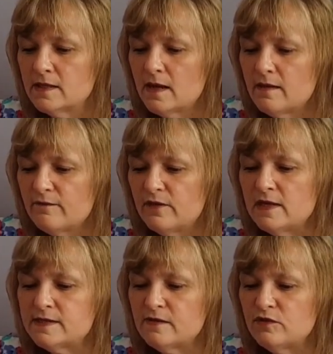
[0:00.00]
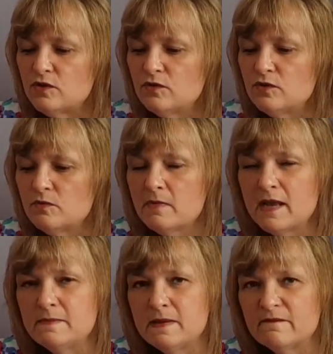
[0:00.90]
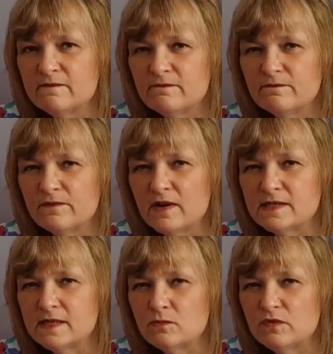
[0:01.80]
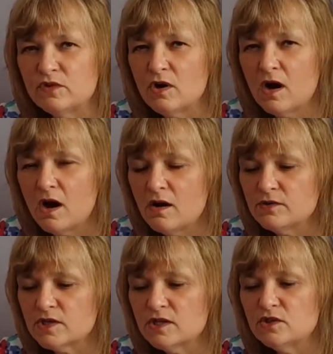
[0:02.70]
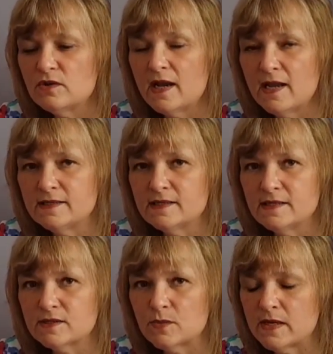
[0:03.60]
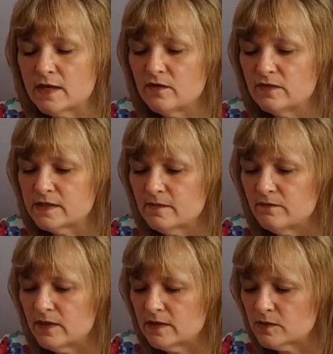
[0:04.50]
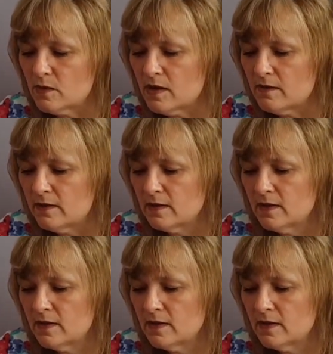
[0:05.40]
I feel as if you may be fighting with your heart and your head this week over something as well.